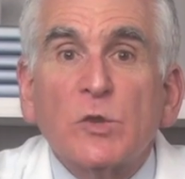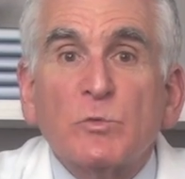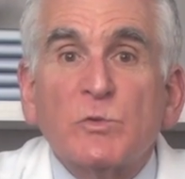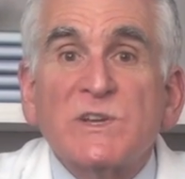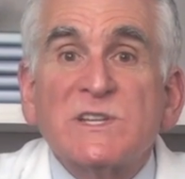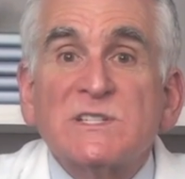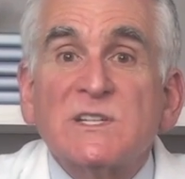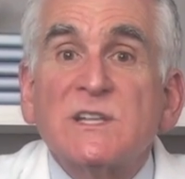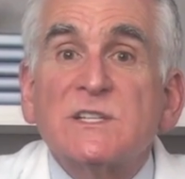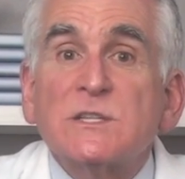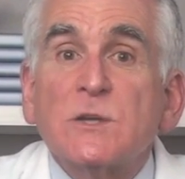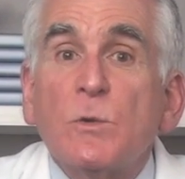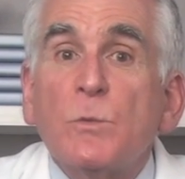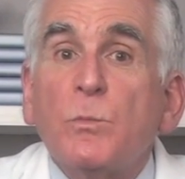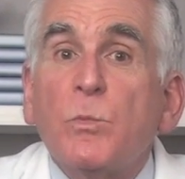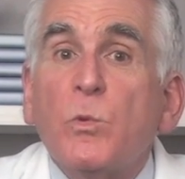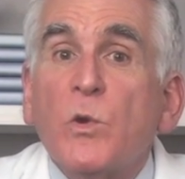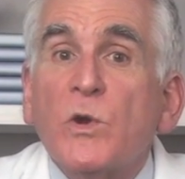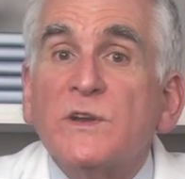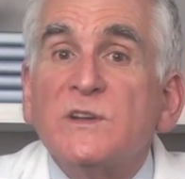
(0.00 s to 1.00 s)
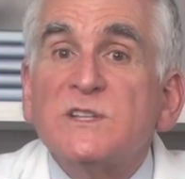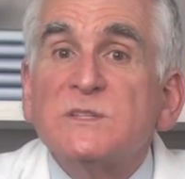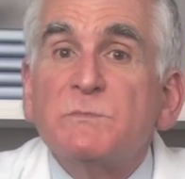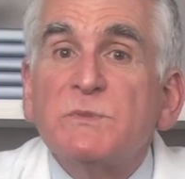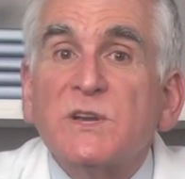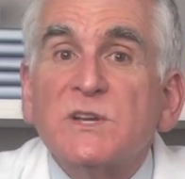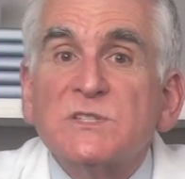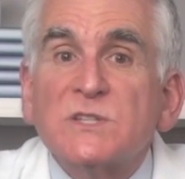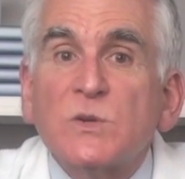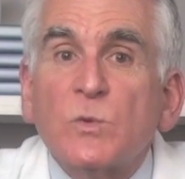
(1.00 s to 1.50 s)
The reason it's so important is
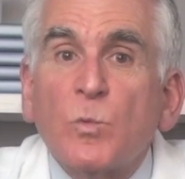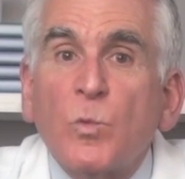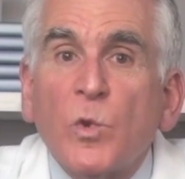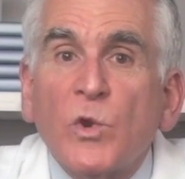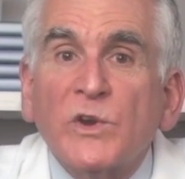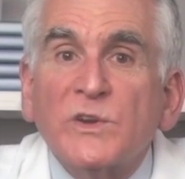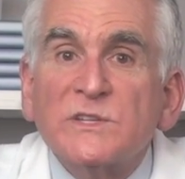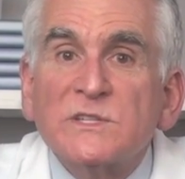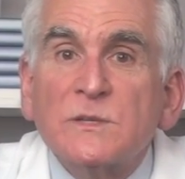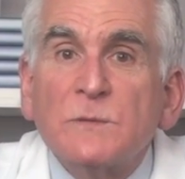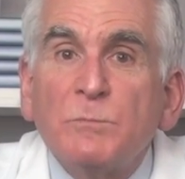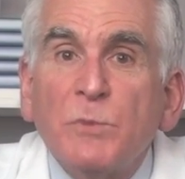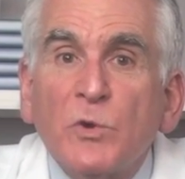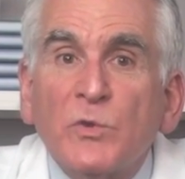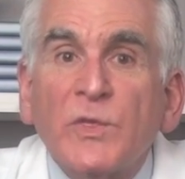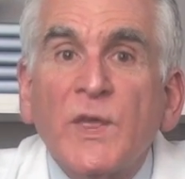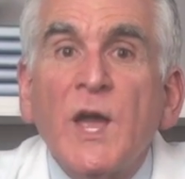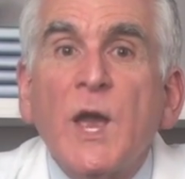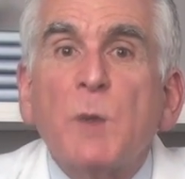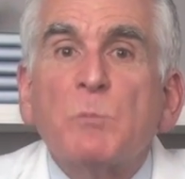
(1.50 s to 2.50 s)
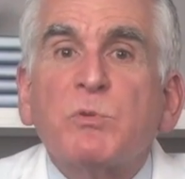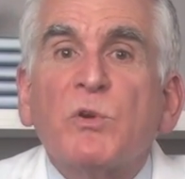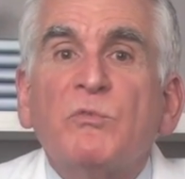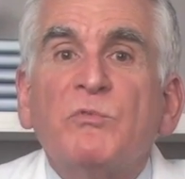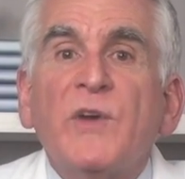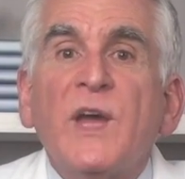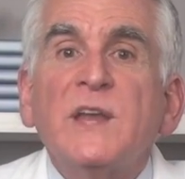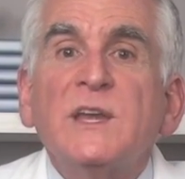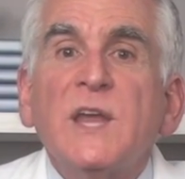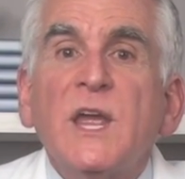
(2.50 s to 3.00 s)
because it works to both
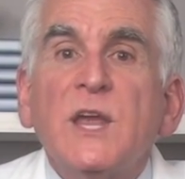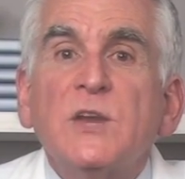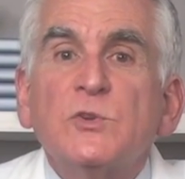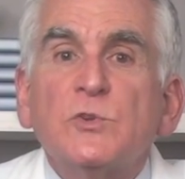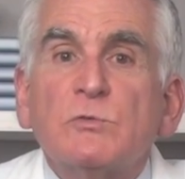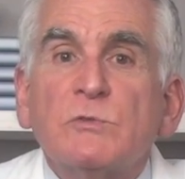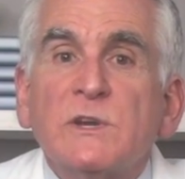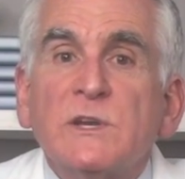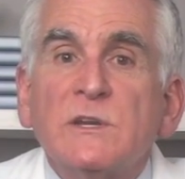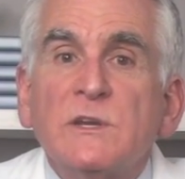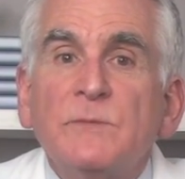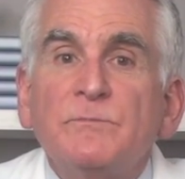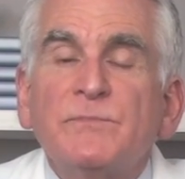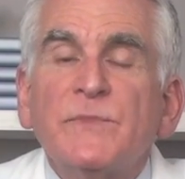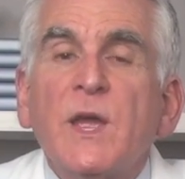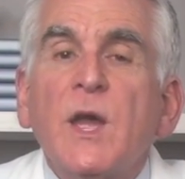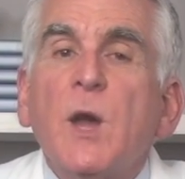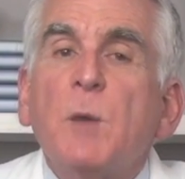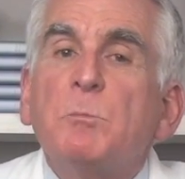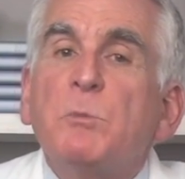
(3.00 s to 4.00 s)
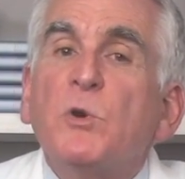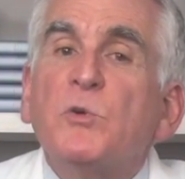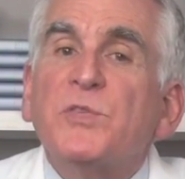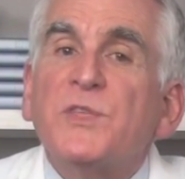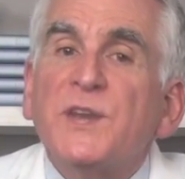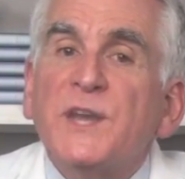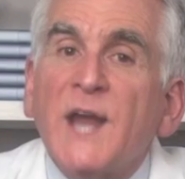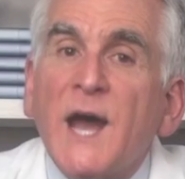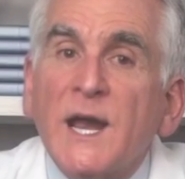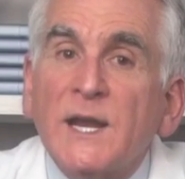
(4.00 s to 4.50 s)
prevent and treat
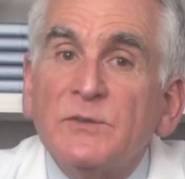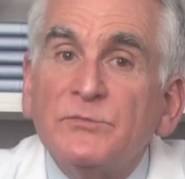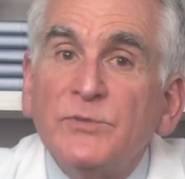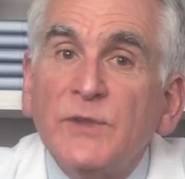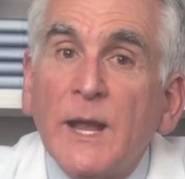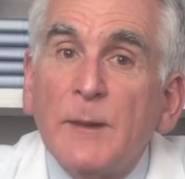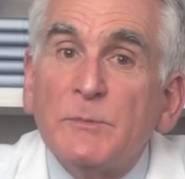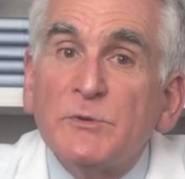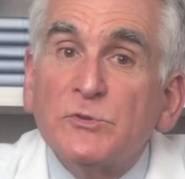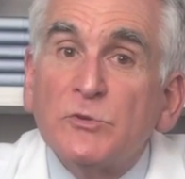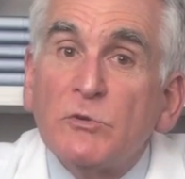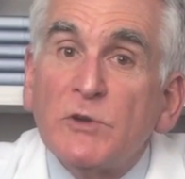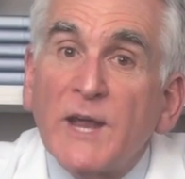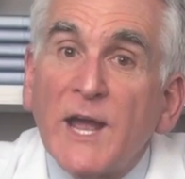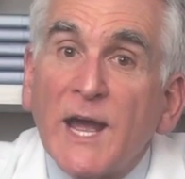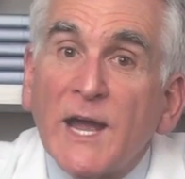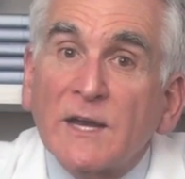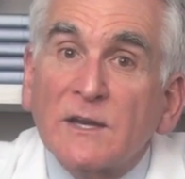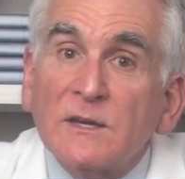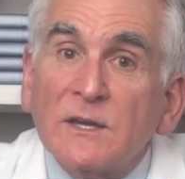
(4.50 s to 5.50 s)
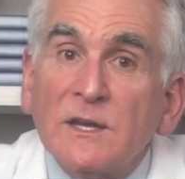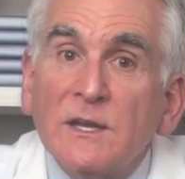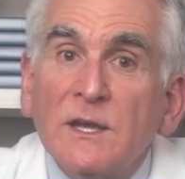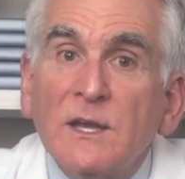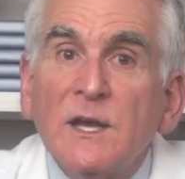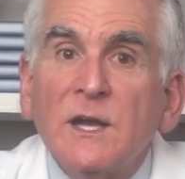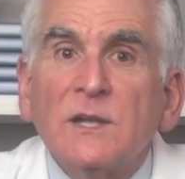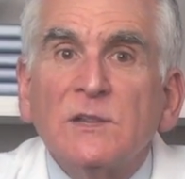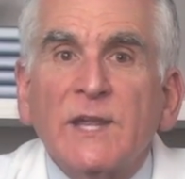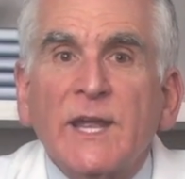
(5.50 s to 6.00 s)
both non inflammatory acne,
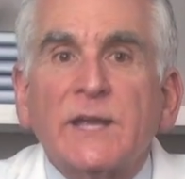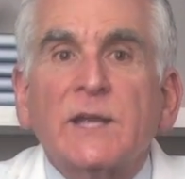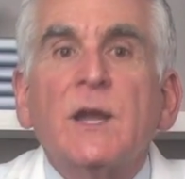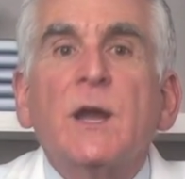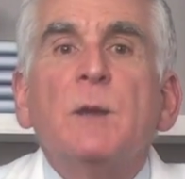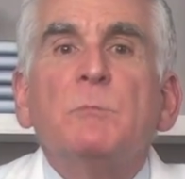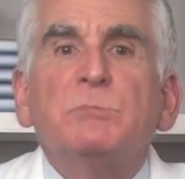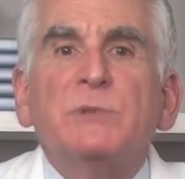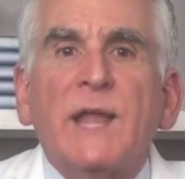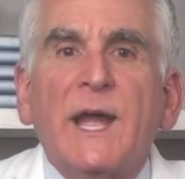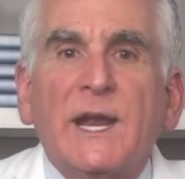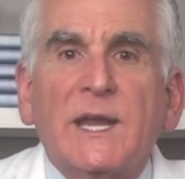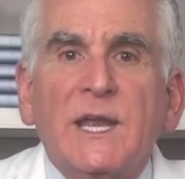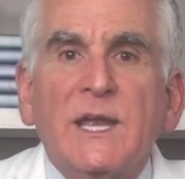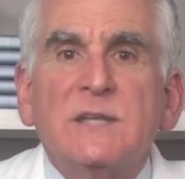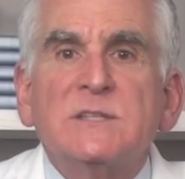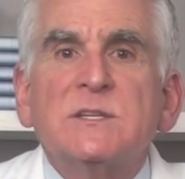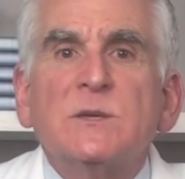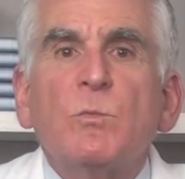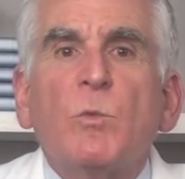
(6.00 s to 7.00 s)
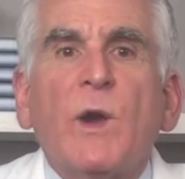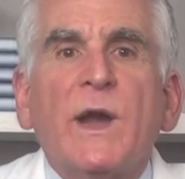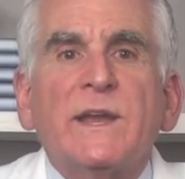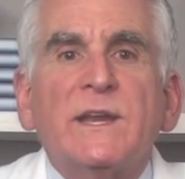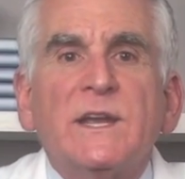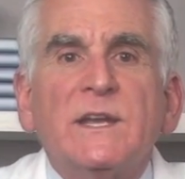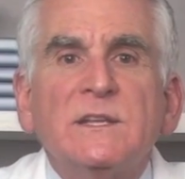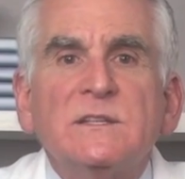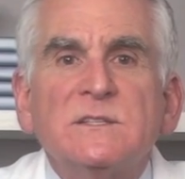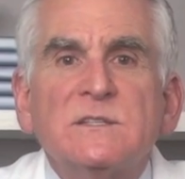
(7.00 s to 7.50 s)
like blackheads and
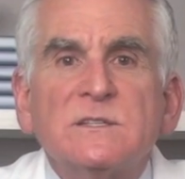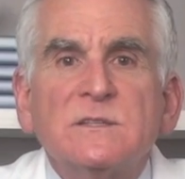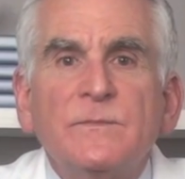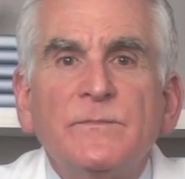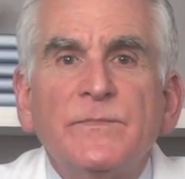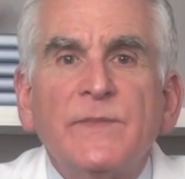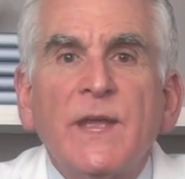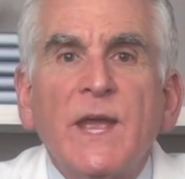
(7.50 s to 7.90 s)
whiteheads,